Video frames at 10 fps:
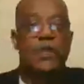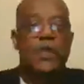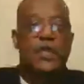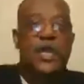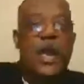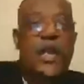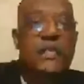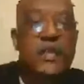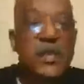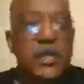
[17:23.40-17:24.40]
The key
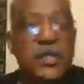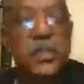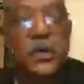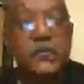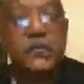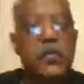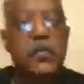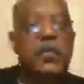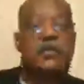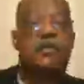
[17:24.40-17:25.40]
ideas of
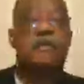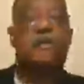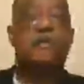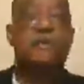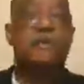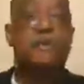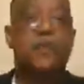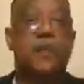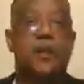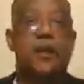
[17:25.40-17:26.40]
Judaism.
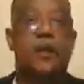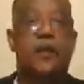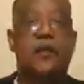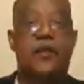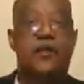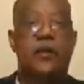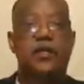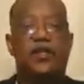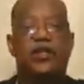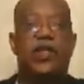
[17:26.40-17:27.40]
There is
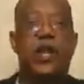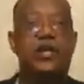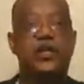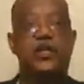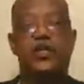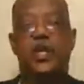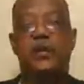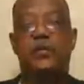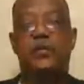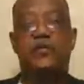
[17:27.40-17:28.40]
the relationship
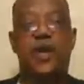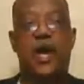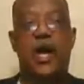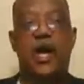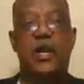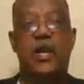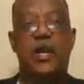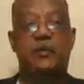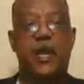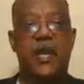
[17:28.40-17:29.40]
of God and
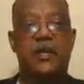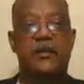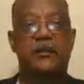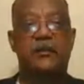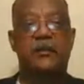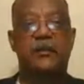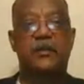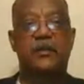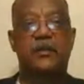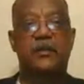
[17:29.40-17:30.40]
man,
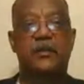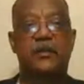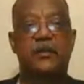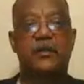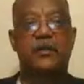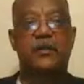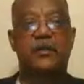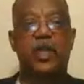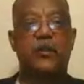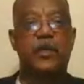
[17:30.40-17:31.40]
that all
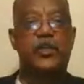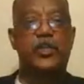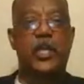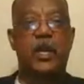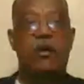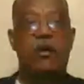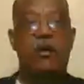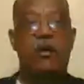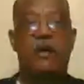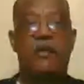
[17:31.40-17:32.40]
humans share a
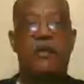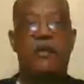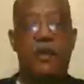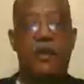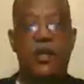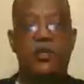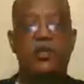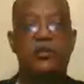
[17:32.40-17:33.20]
common heritage.